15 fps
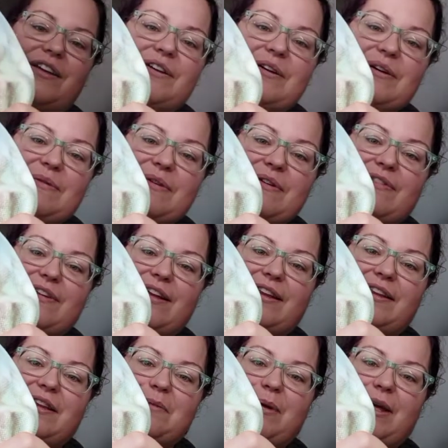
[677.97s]
We Fell in
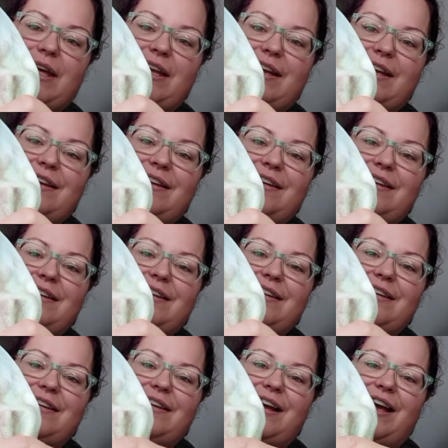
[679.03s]
the Pit.
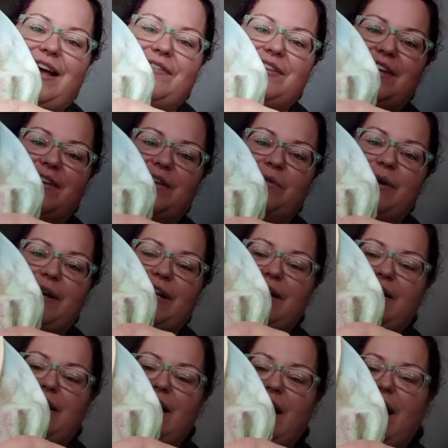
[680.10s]
I haven't done the white
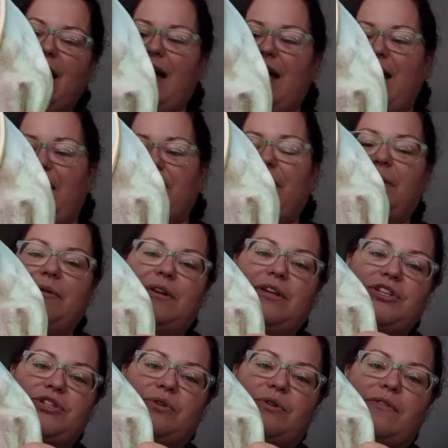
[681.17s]
here. I'm not really
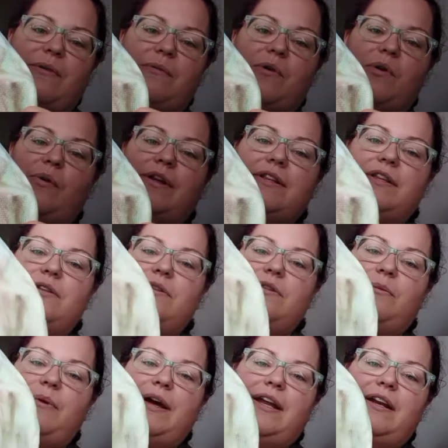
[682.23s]
sure if I'm going to do the
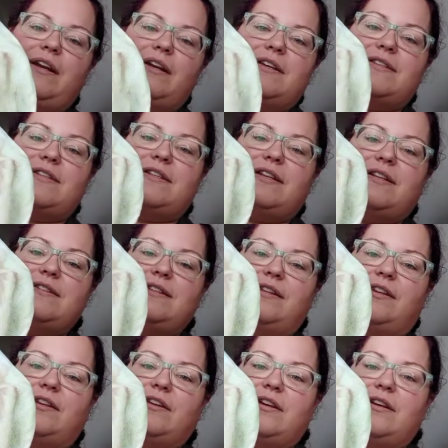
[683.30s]
white because it doesn't
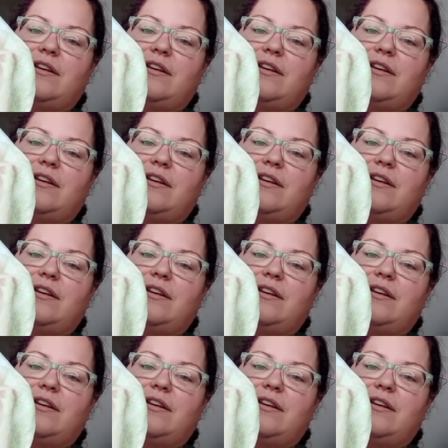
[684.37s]
look